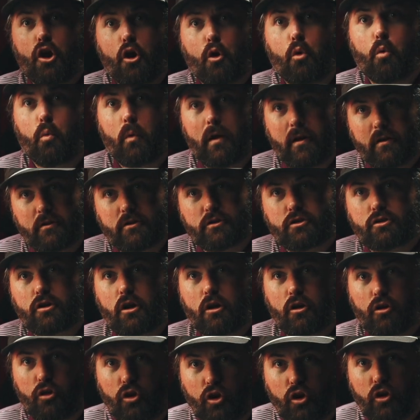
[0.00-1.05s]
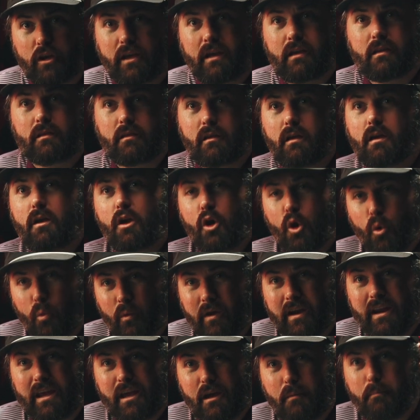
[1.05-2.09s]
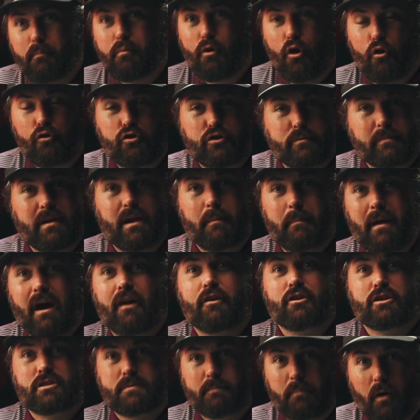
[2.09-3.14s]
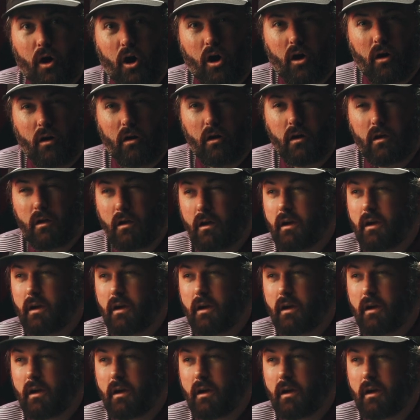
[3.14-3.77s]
know where to start looking when he approached me about his ball.